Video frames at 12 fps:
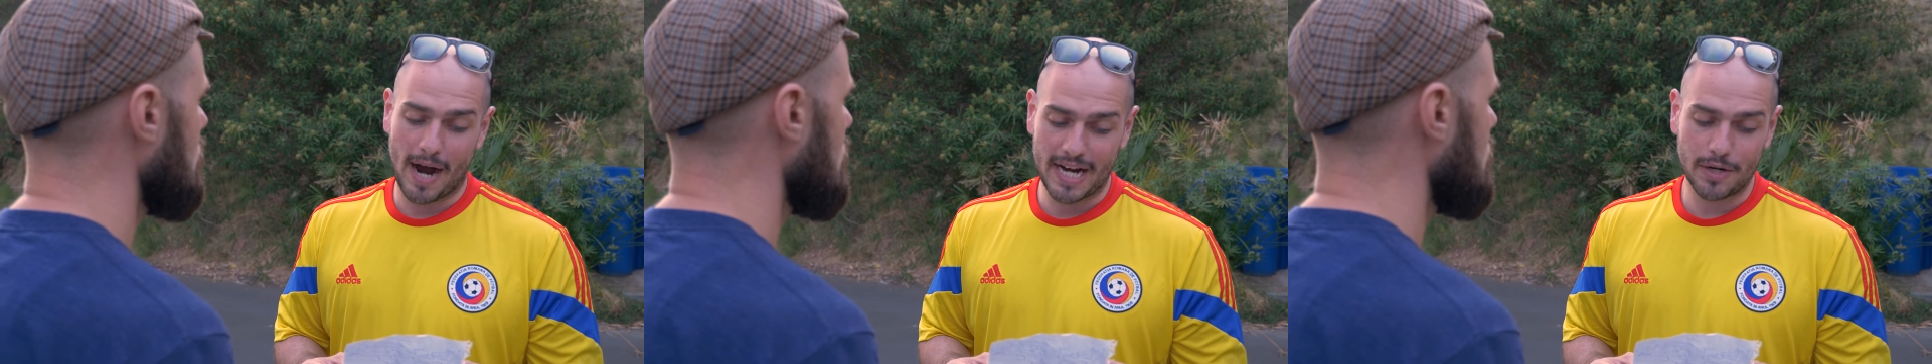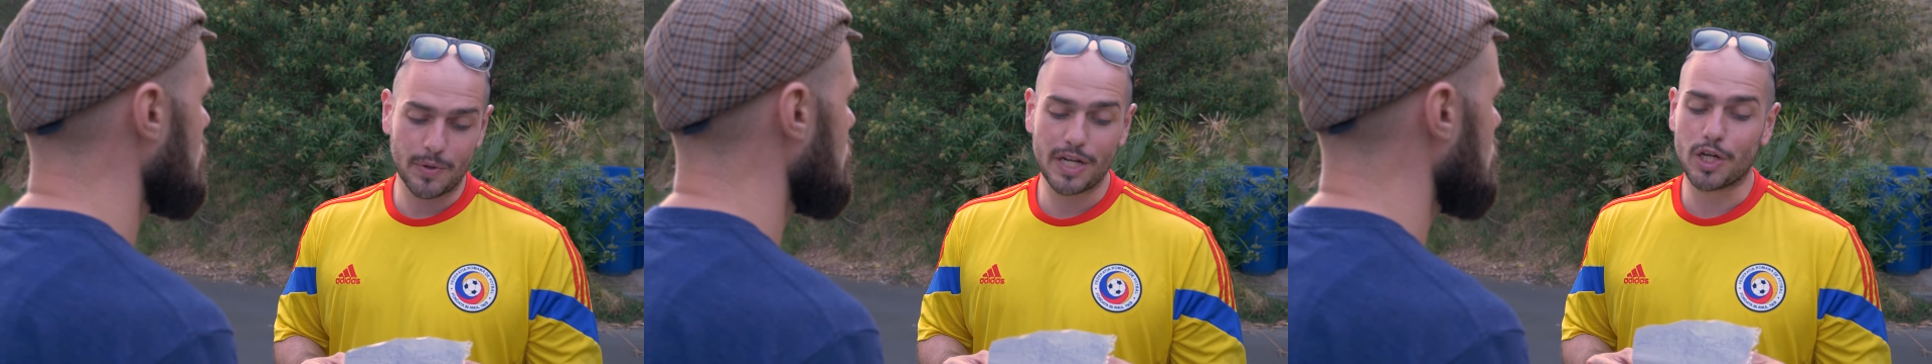
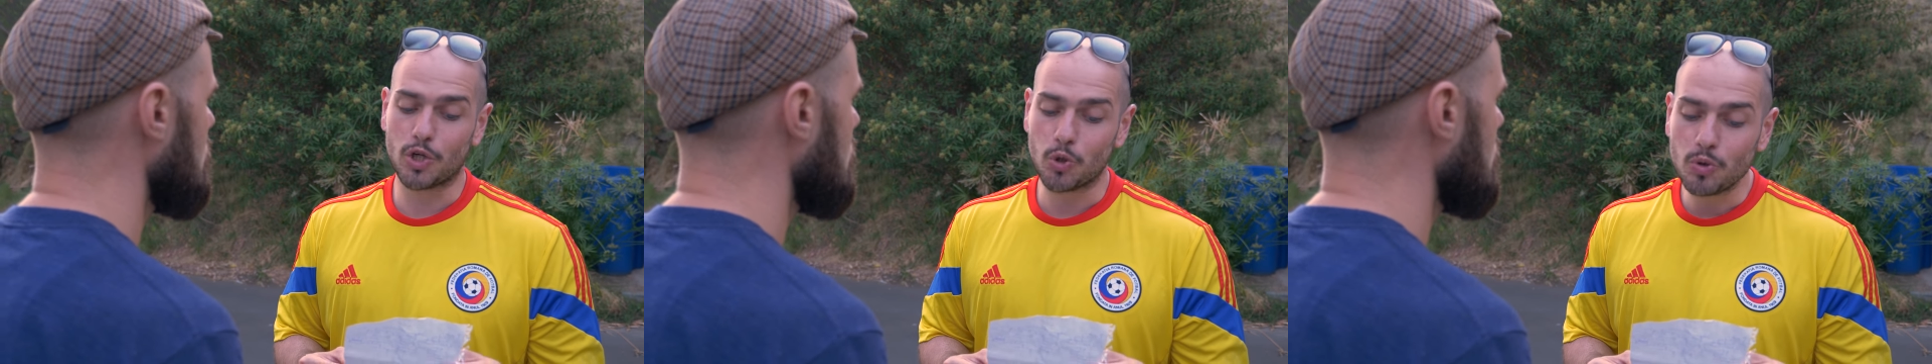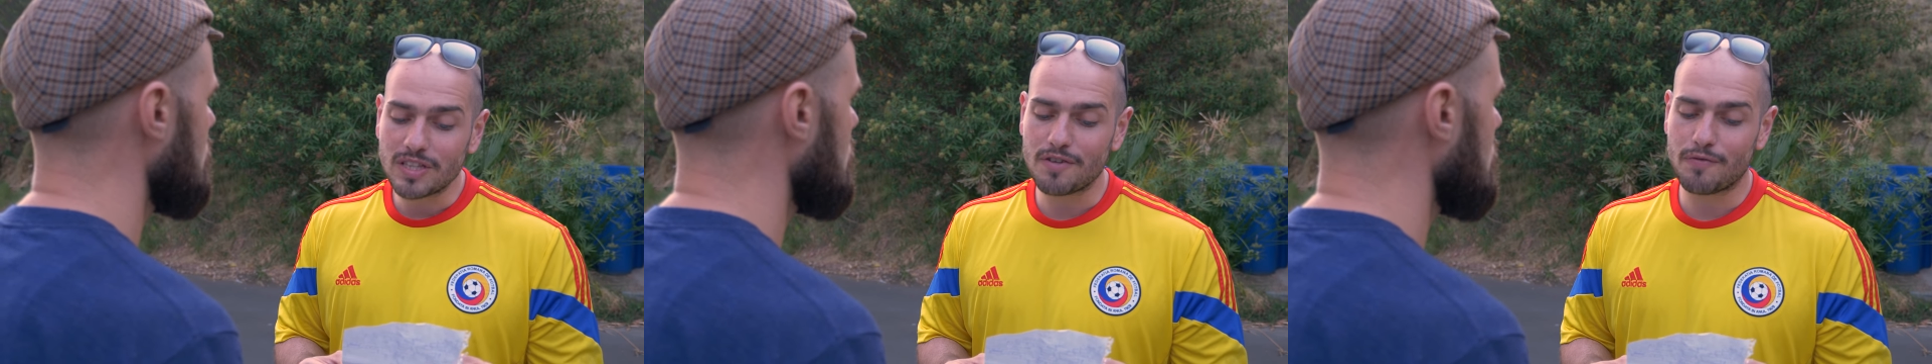binary,
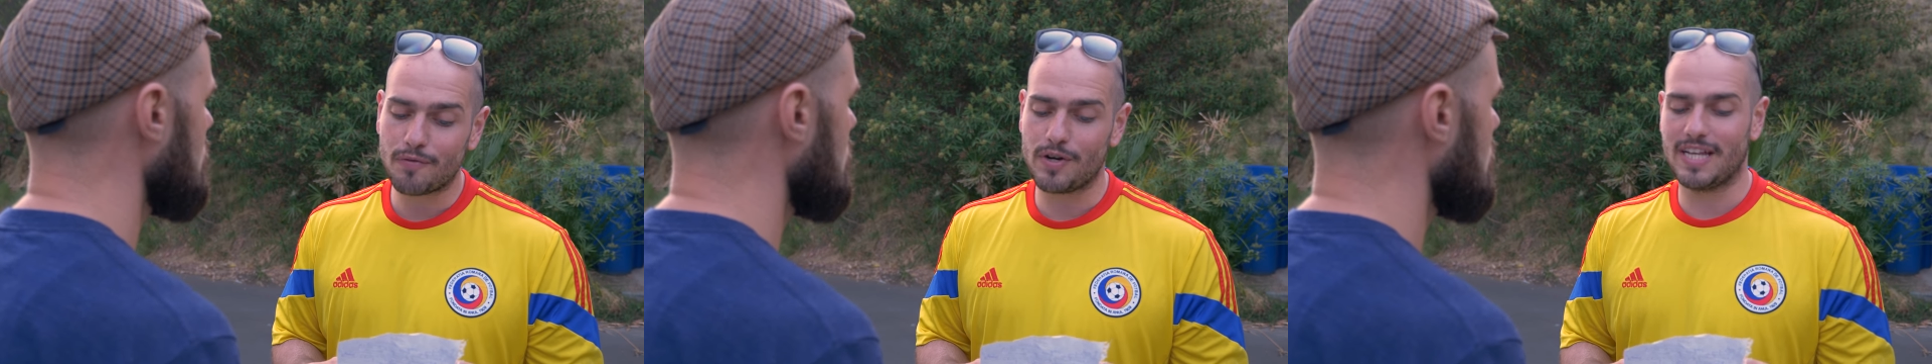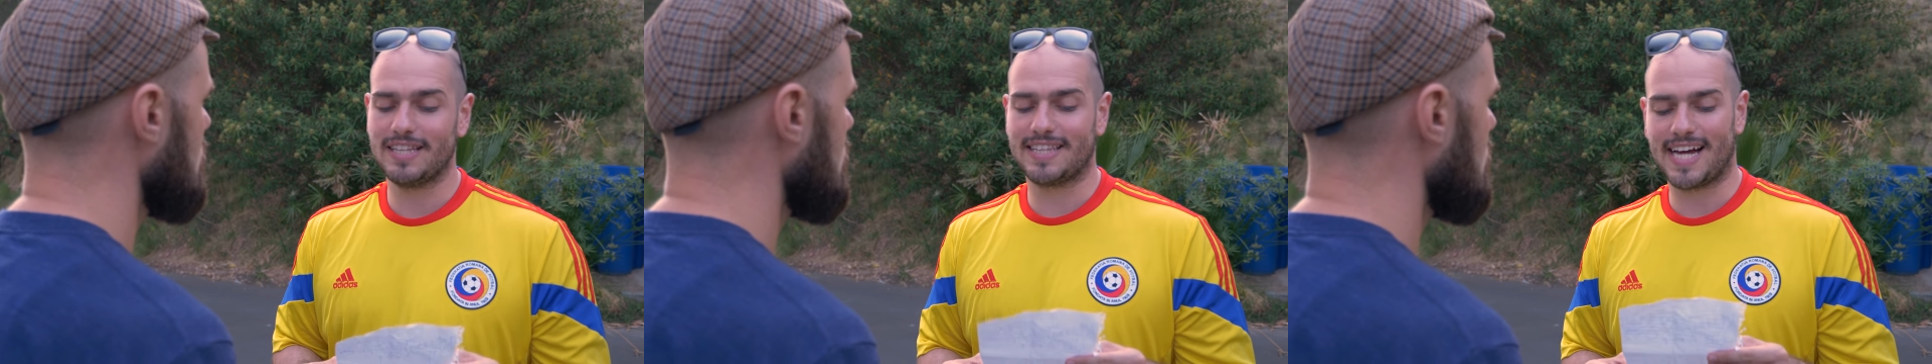
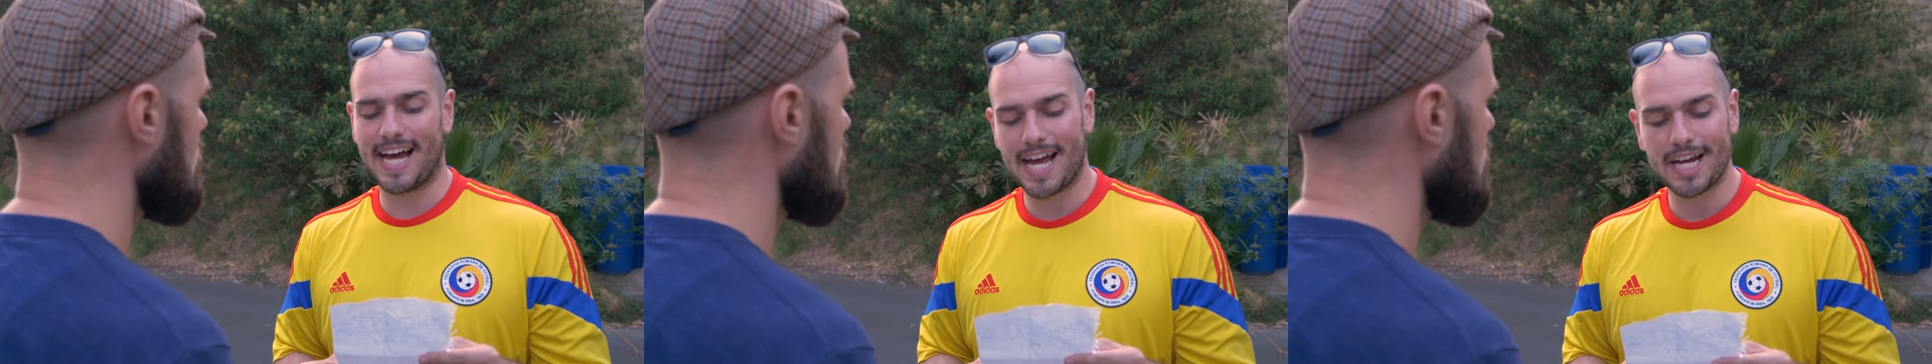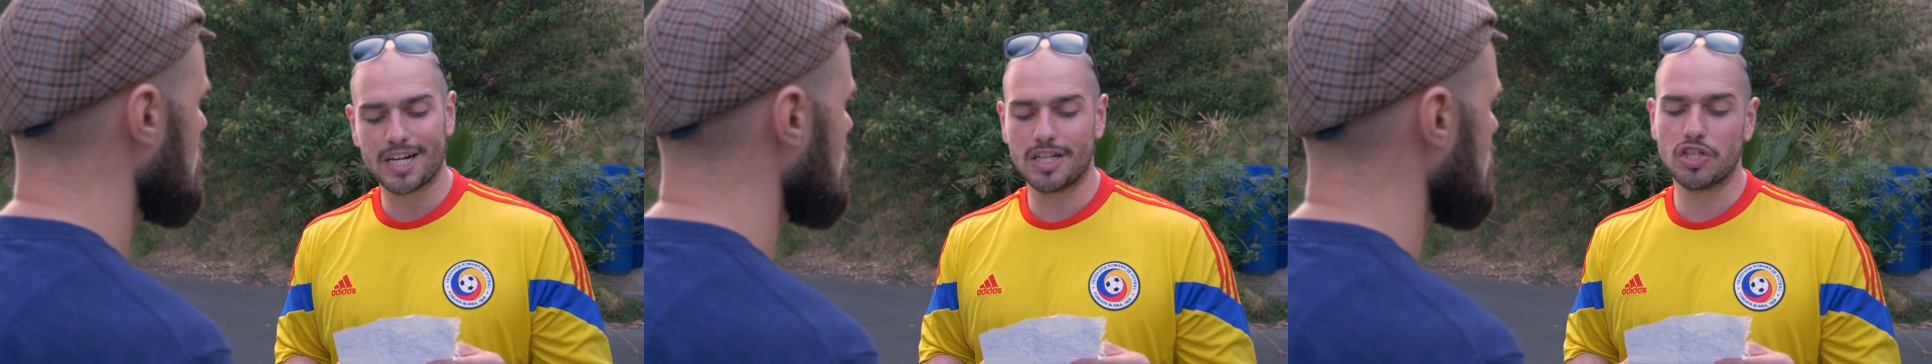gluten-free,
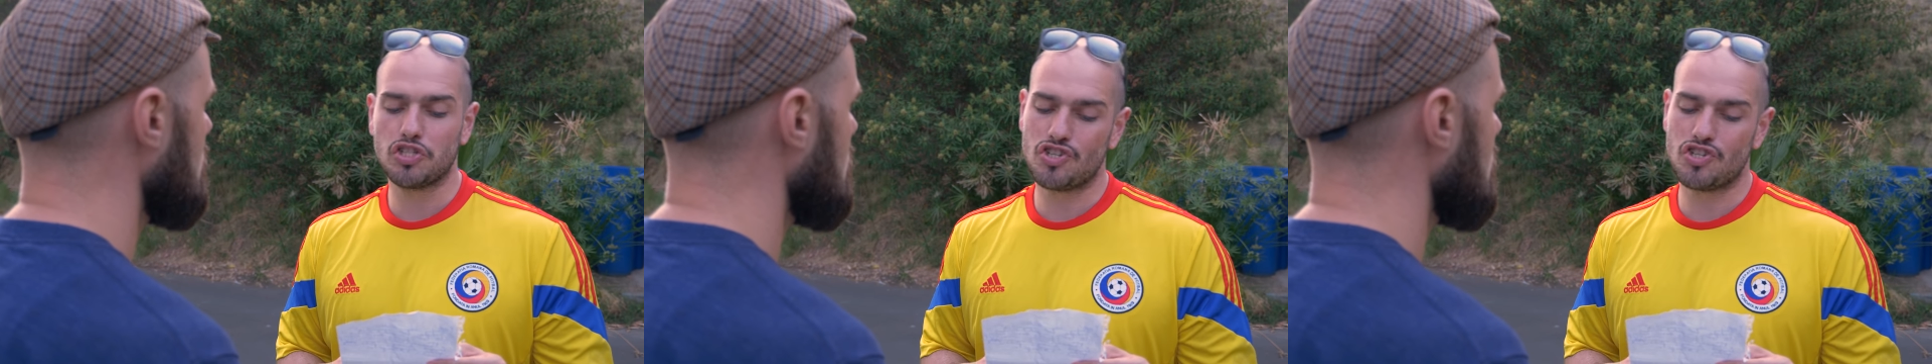diagonal,